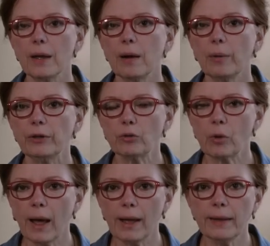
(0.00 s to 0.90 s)
We
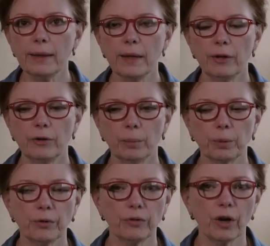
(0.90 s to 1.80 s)
try to
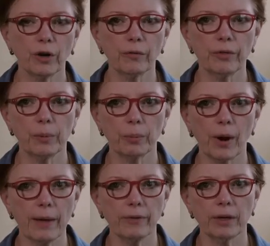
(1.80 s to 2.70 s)
preserve the
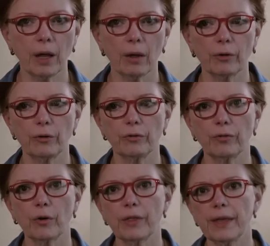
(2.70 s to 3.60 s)
private dollars
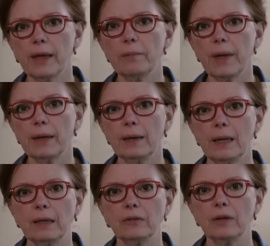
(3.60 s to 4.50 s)
for the unmet
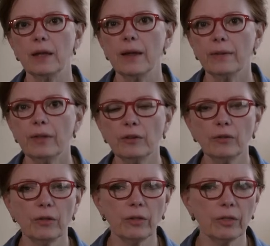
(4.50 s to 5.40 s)
needs. These
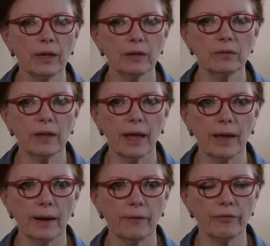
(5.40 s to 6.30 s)
are the things
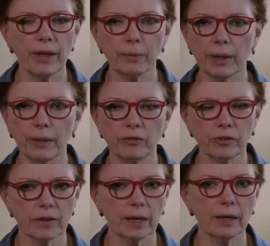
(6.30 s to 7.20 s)
that a family is
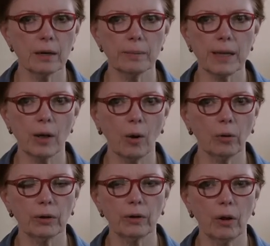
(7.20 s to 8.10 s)
just not going to be
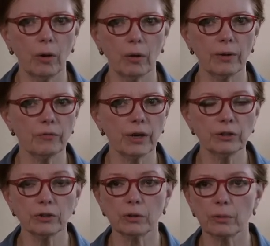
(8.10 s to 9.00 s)
whole and
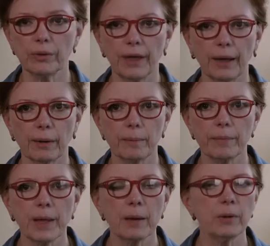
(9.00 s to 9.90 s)
functional without them,
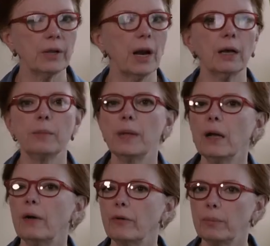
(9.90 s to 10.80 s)
but they're not going to be
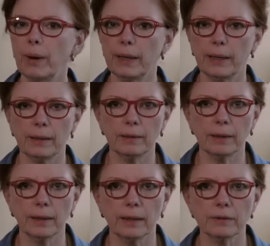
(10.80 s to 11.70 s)
covered by
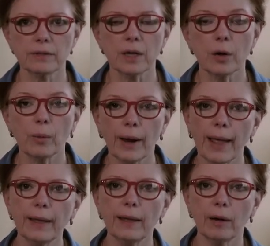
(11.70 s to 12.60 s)
anything else. We're
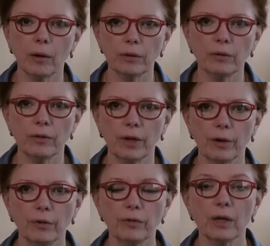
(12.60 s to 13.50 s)
hanging on to
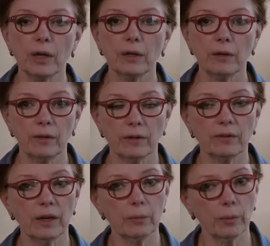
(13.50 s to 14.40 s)
those to the
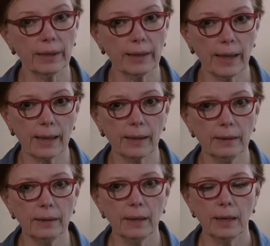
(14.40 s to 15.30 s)
extent we can.